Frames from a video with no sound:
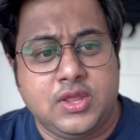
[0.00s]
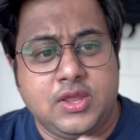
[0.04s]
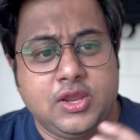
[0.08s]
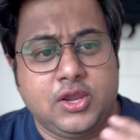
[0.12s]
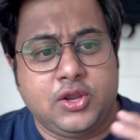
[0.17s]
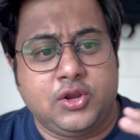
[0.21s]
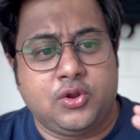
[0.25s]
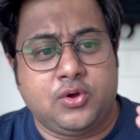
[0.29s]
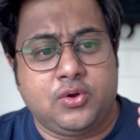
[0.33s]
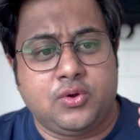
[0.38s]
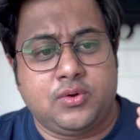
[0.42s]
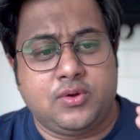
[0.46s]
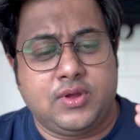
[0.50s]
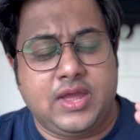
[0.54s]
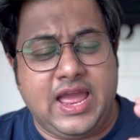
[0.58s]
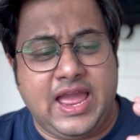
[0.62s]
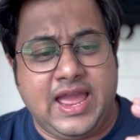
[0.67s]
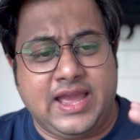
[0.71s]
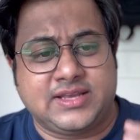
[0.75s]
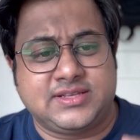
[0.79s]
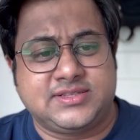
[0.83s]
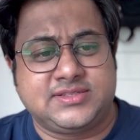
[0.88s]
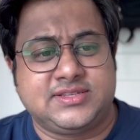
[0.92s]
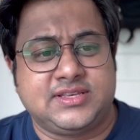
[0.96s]
you know,
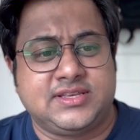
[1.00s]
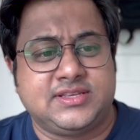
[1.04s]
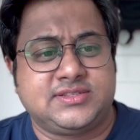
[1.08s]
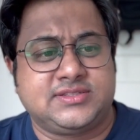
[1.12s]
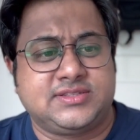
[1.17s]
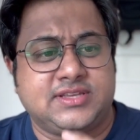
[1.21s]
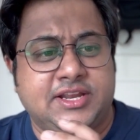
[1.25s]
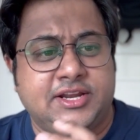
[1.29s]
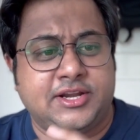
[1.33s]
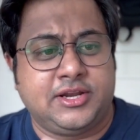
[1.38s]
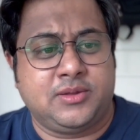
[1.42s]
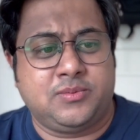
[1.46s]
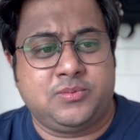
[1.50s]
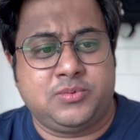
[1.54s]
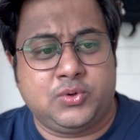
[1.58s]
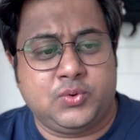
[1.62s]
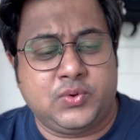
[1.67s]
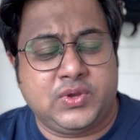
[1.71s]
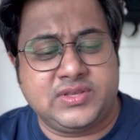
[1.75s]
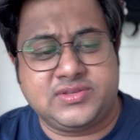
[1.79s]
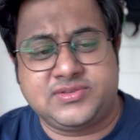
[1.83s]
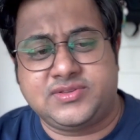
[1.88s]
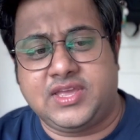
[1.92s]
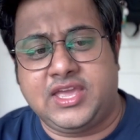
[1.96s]
access
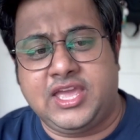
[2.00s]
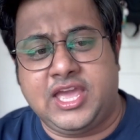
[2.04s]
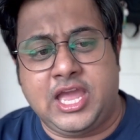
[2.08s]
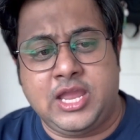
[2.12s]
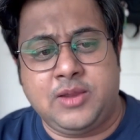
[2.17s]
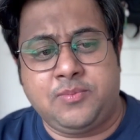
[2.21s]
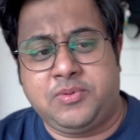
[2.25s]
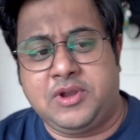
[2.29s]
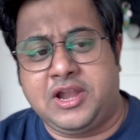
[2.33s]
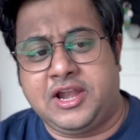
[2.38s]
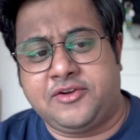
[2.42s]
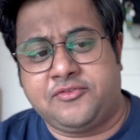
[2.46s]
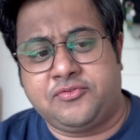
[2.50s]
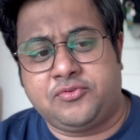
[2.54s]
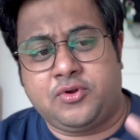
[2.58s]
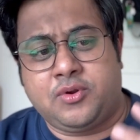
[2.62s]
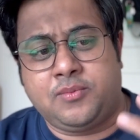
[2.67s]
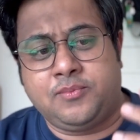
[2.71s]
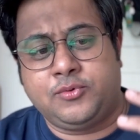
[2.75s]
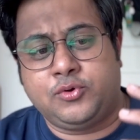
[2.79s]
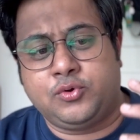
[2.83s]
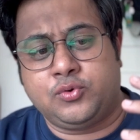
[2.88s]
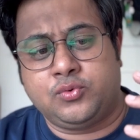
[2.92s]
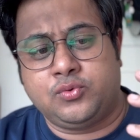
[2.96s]
AWS AI
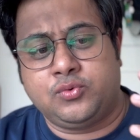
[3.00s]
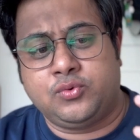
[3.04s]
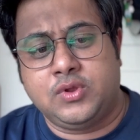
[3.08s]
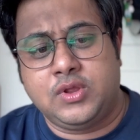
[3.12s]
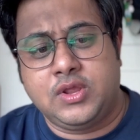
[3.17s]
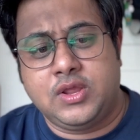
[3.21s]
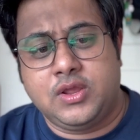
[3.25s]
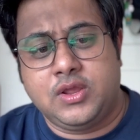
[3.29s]
platform to